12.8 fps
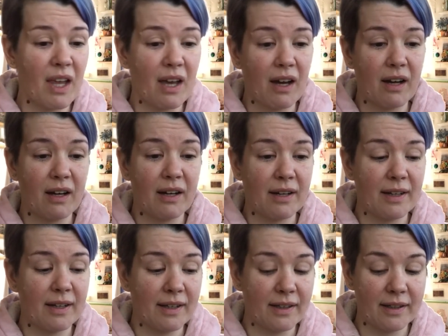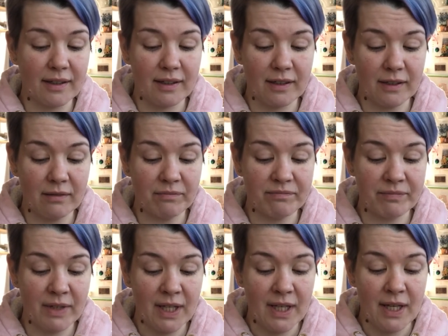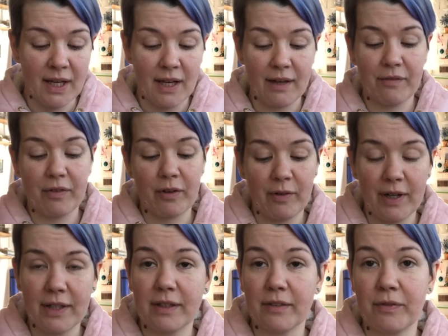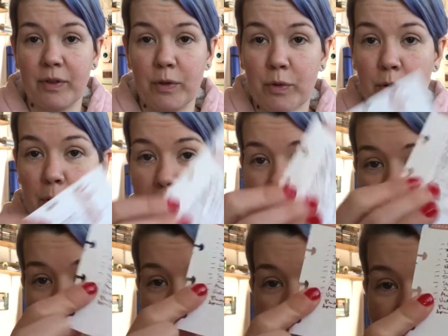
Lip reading: I have quite a few topics